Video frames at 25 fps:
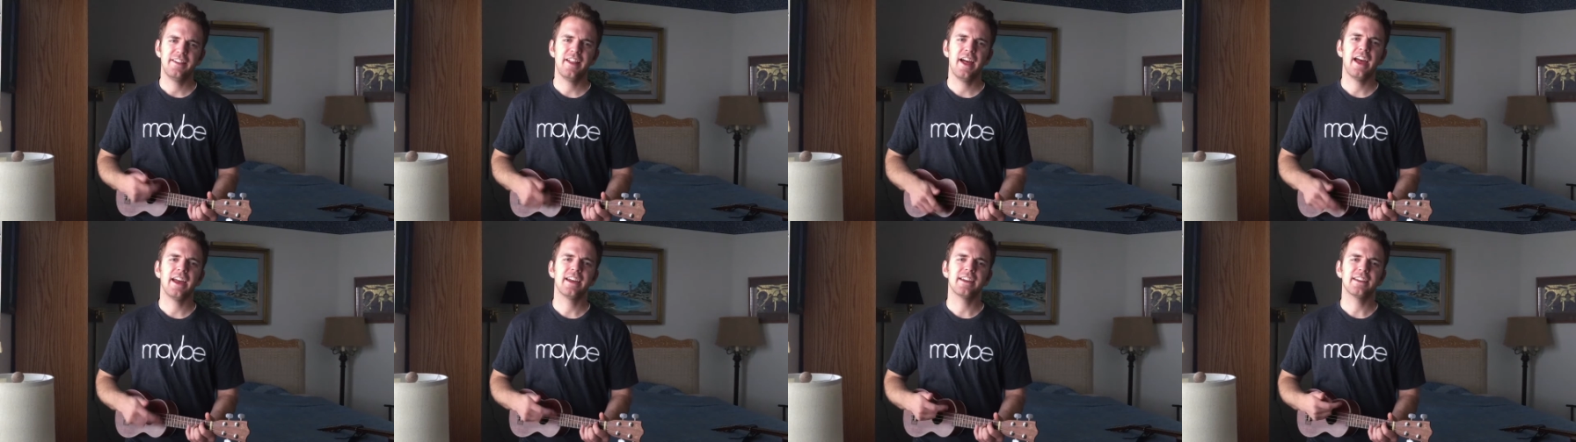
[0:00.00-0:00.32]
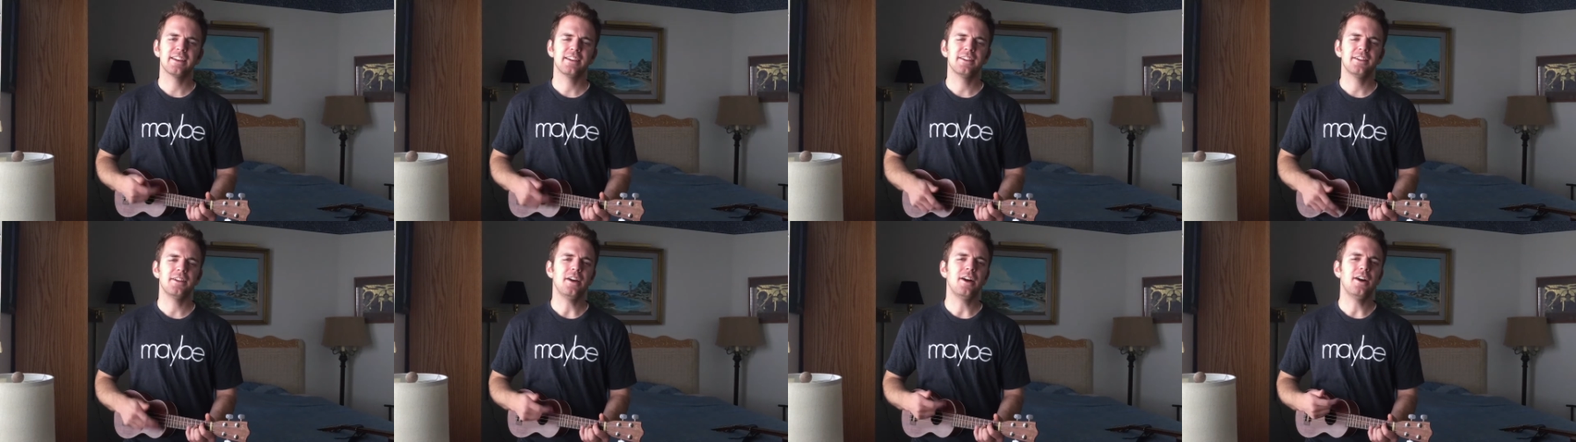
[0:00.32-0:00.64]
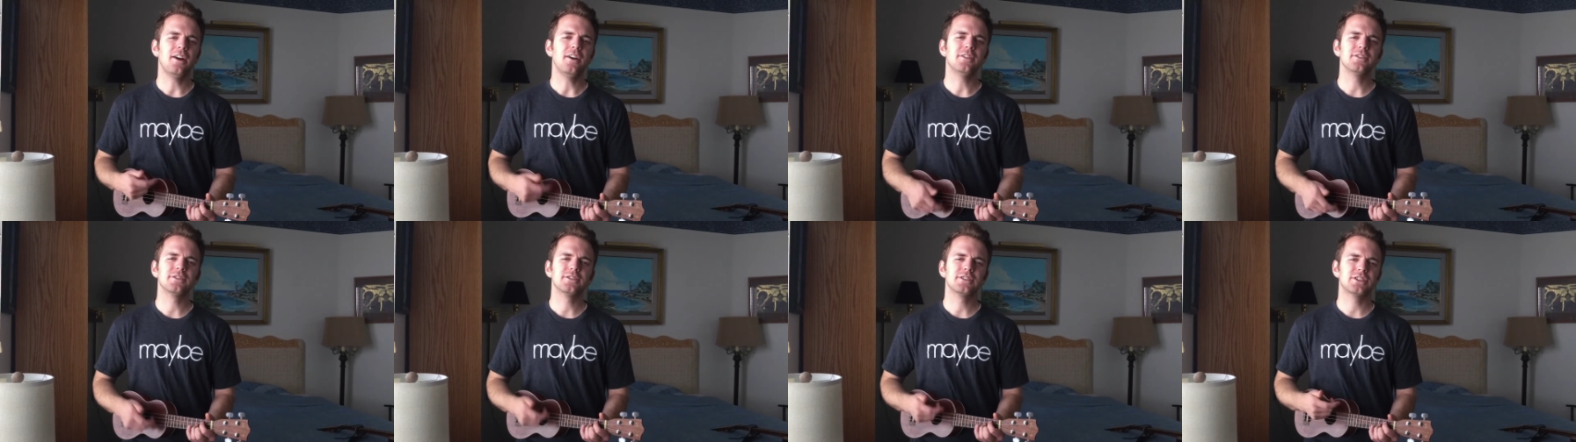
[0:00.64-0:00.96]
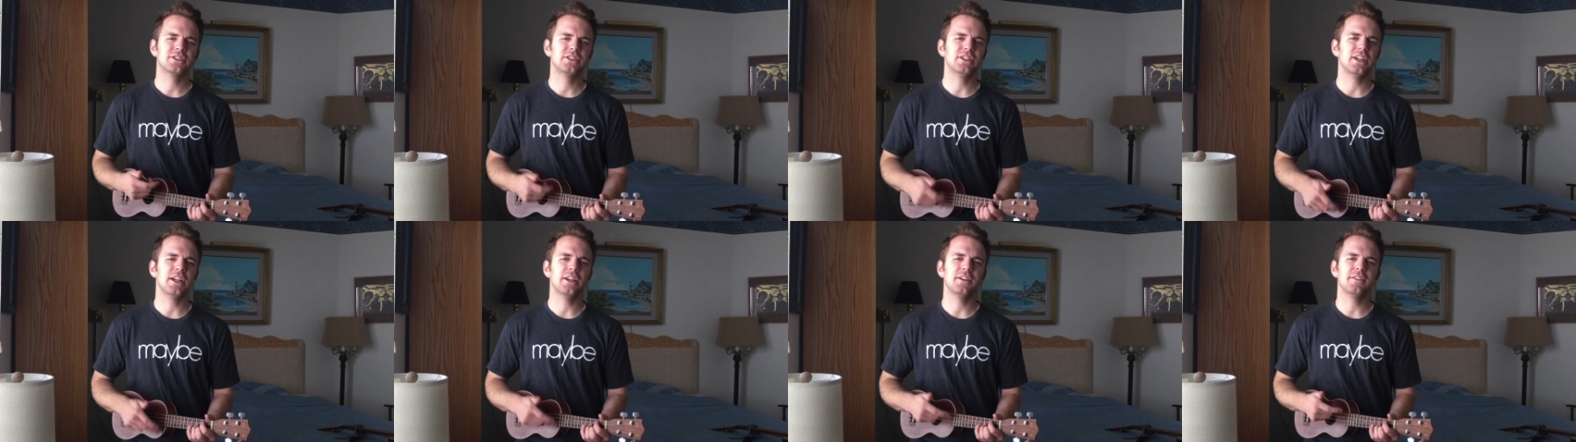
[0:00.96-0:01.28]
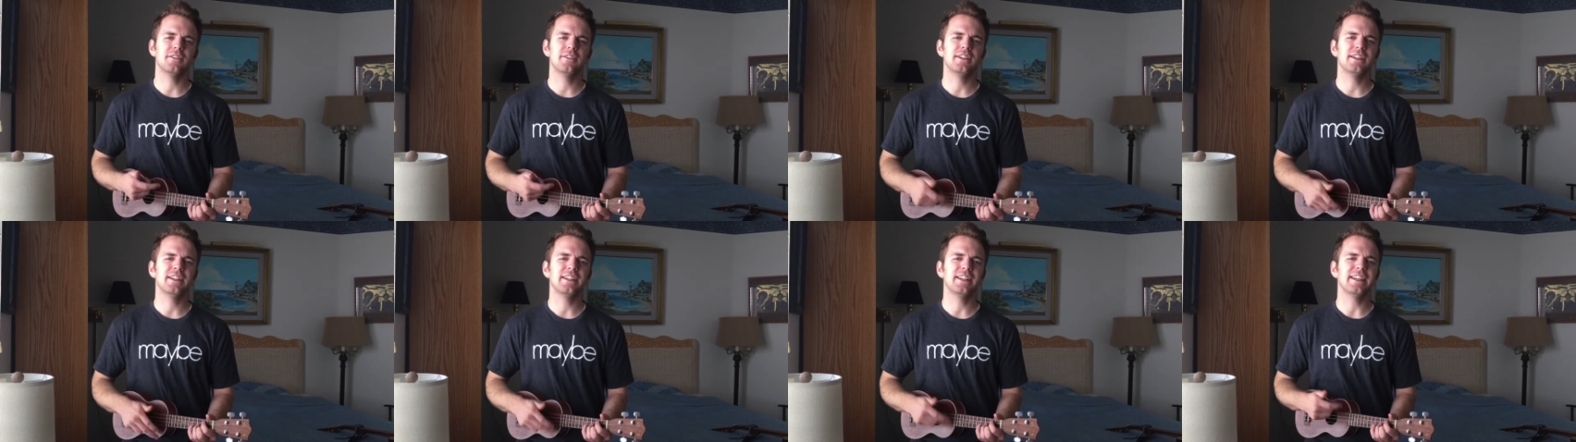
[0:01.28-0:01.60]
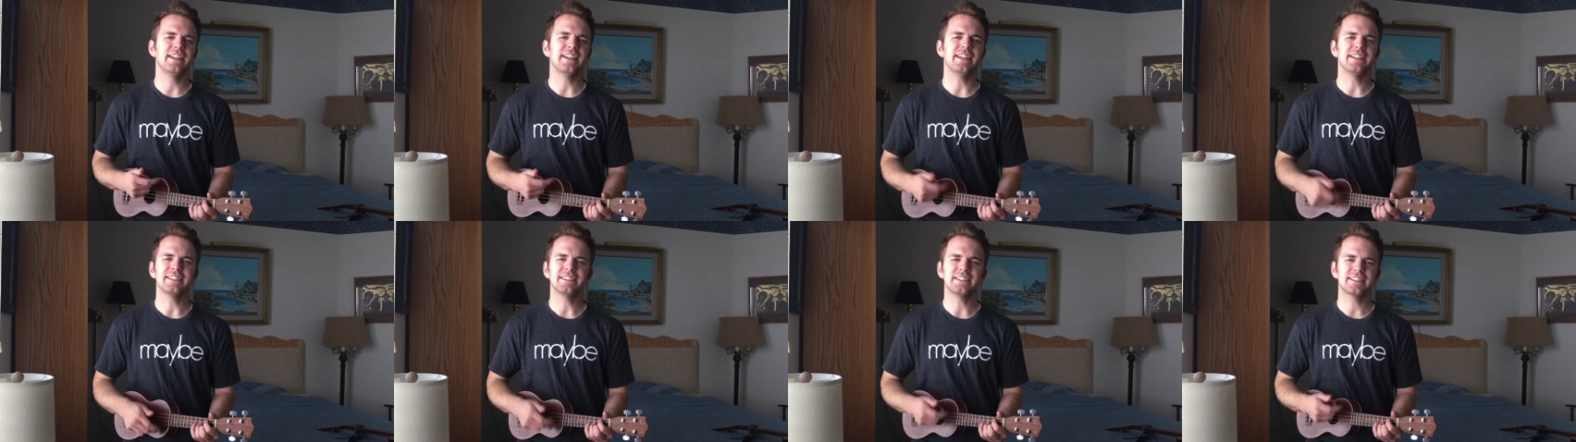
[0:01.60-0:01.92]
like an ocean
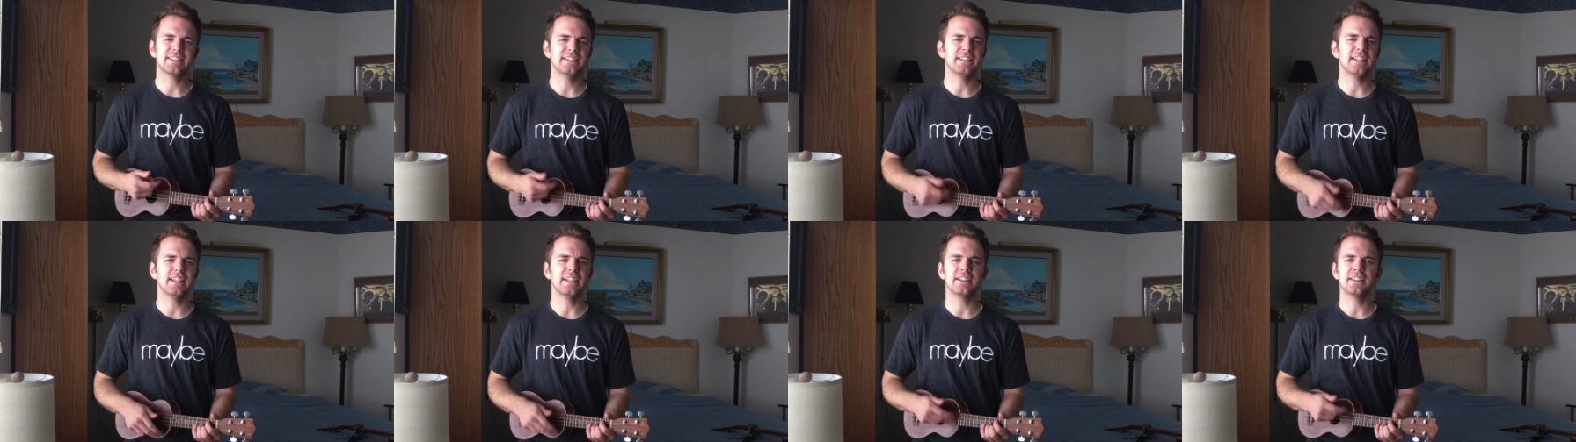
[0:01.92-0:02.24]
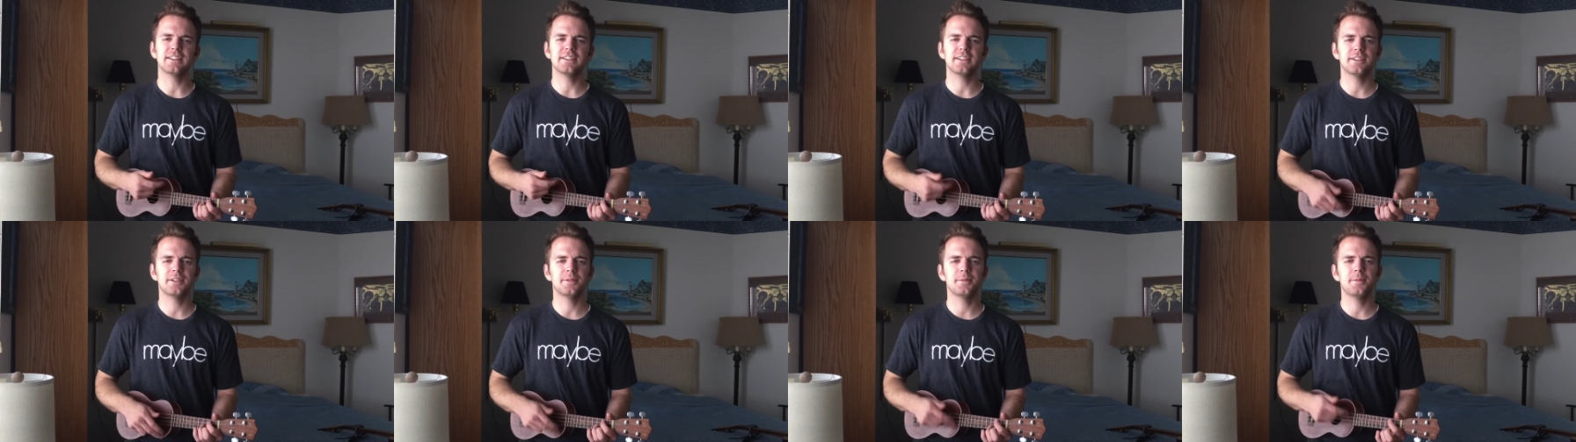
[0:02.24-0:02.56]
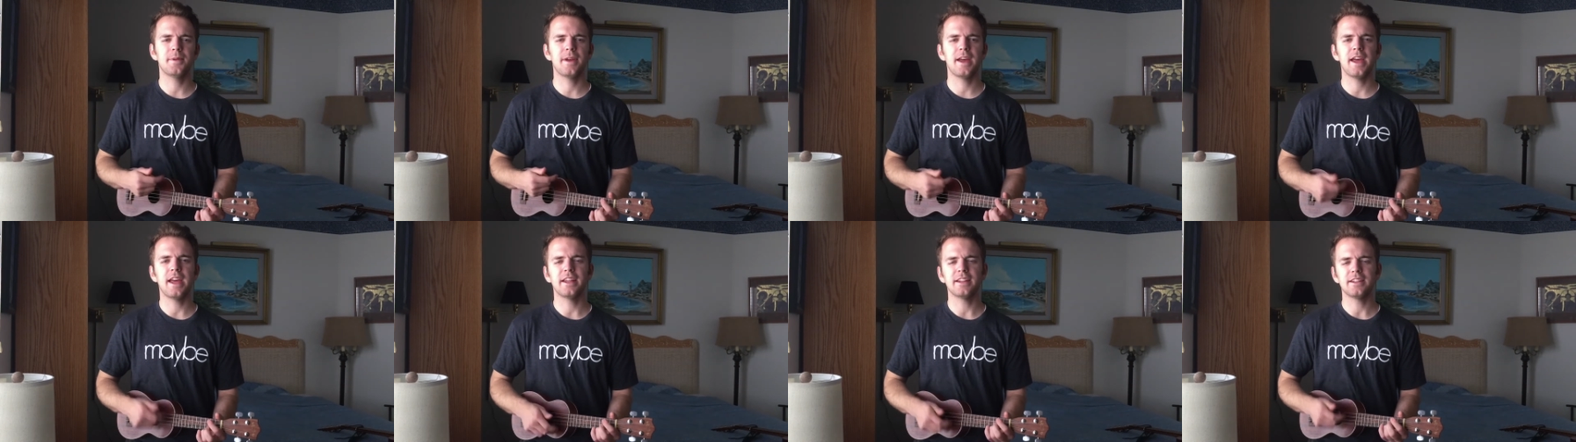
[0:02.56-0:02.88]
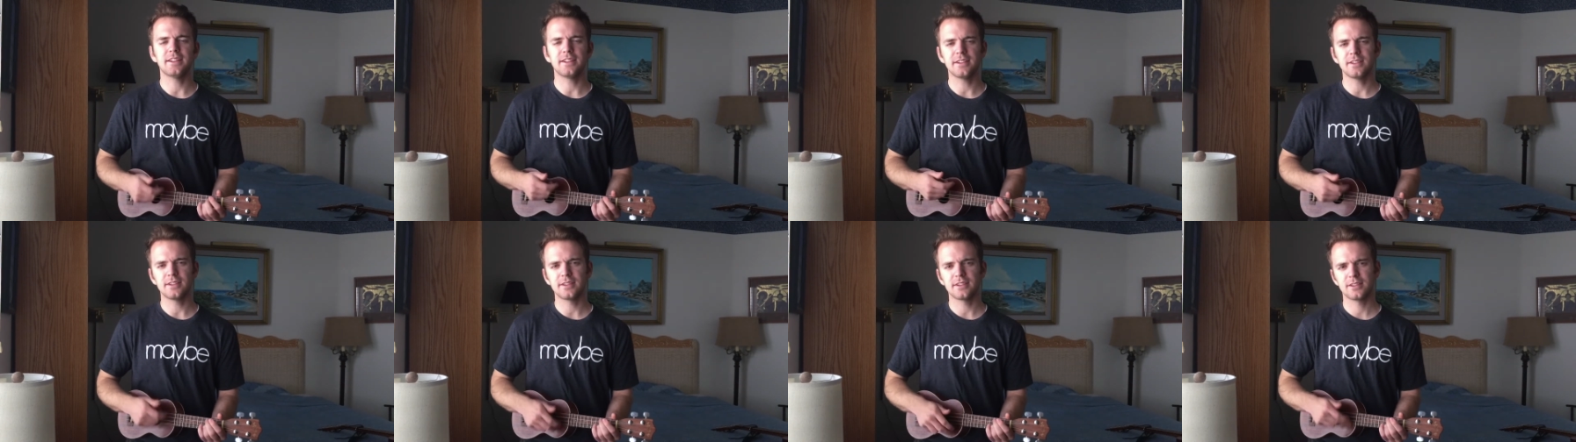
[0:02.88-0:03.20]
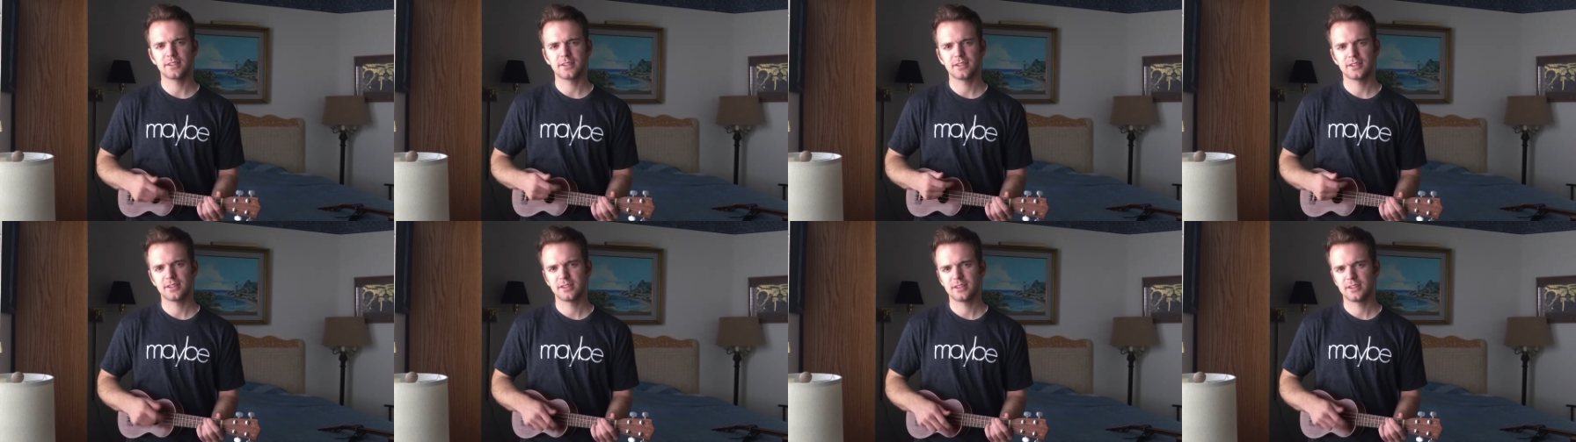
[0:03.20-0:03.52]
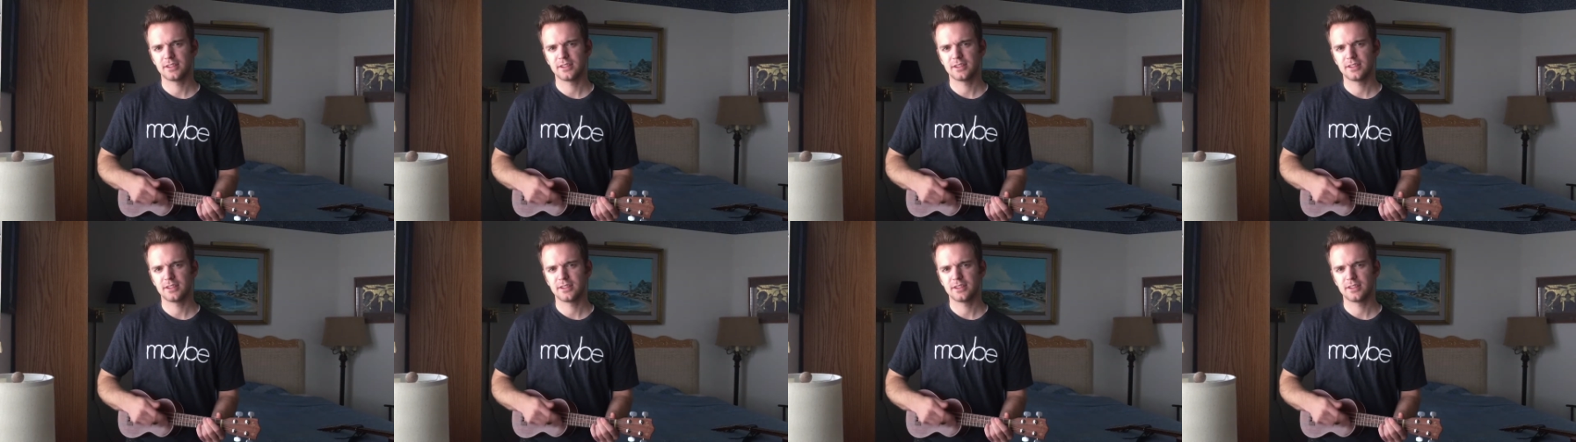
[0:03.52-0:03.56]
releasing laments.